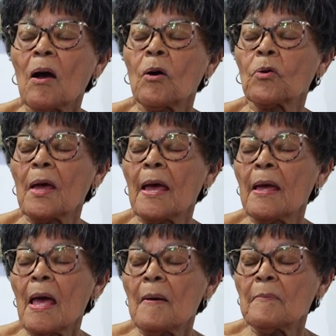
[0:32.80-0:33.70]

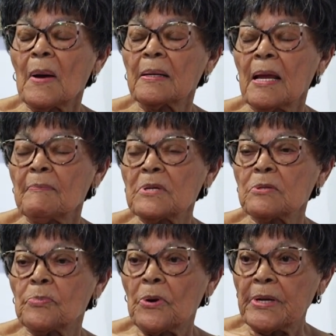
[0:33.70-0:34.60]
Okay, my name
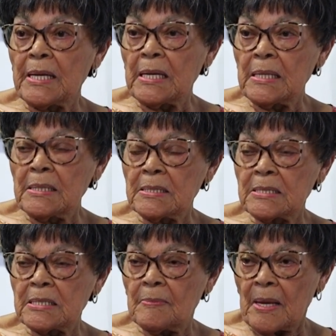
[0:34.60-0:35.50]
is Berdine
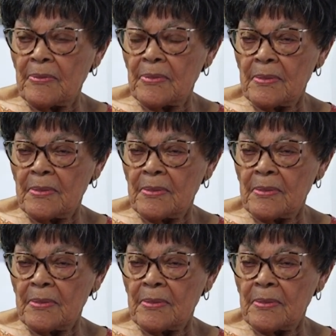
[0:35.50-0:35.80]
Smith,